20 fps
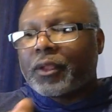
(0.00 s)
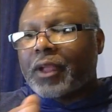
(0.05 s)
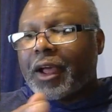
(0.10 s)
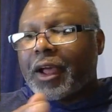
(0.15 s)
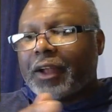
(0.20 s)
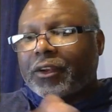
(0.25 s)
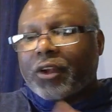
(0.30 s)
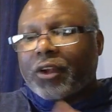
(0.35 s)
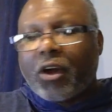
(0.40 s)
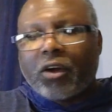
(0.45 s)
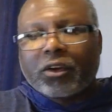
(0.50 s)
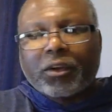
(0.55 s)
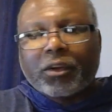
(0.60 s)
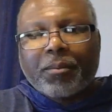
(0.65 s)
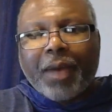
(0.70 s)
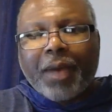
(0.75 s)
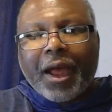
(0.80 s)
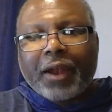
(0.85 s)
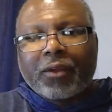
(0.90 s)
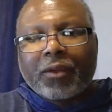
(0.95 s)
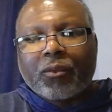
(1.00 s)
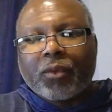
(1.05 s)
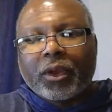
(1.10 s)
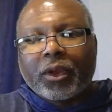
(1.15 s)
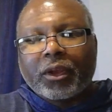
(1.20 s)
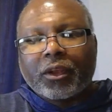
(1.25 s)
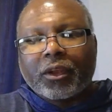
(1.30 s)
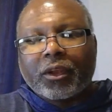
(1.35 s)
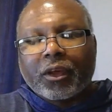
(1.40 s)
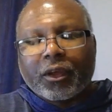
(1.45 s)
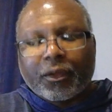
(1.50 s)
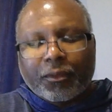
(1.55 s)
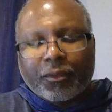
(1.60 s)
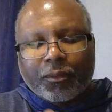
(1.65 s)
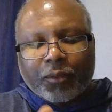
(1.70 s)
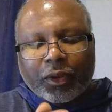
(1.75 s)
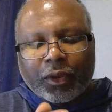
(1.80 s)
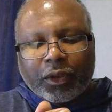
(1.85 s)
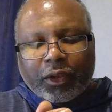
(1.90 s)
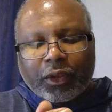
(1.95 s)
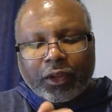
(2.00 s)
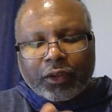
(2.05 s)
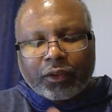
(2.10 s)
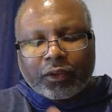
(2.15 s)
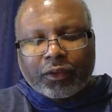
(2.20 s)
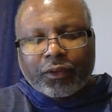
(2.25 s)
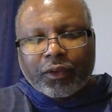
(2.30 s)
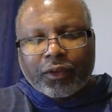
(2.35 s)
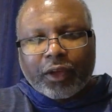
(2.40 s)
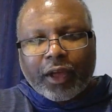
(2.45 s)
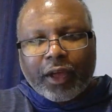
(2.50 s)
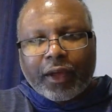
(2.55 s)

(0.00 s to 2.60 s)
I talked about it when this